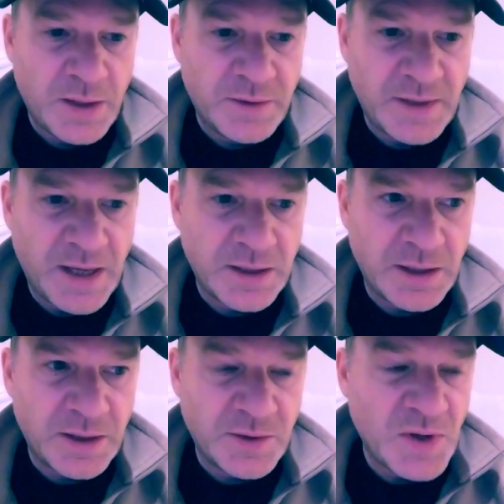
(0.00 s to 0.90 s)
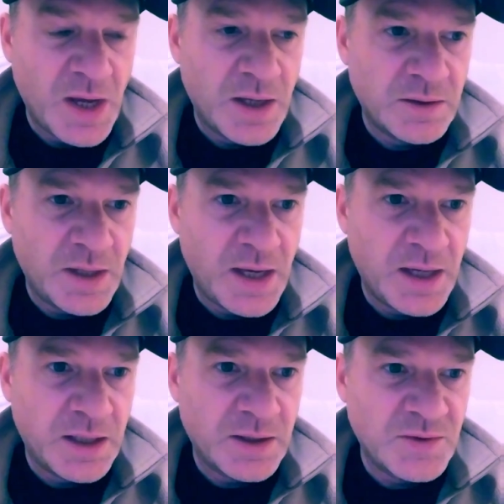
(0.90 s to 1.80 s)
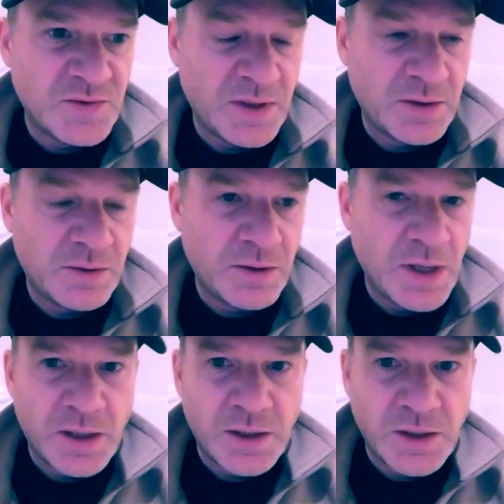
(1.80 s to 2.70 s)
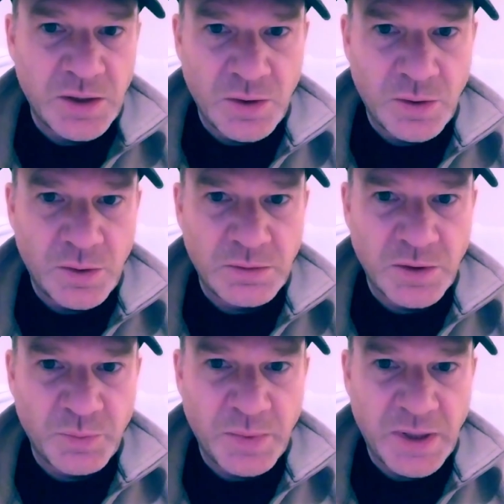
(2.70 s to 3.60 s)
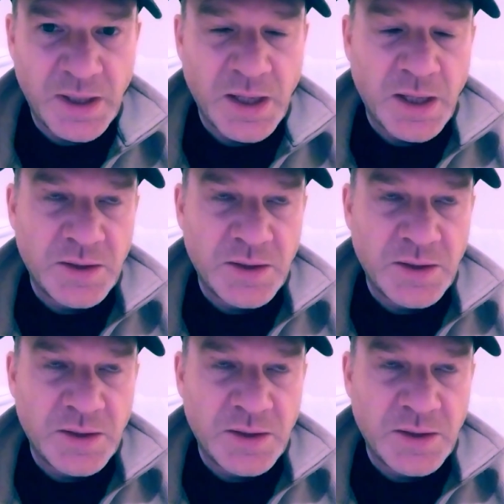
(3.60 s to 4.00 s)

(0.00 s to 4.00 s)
That is, they consider you to be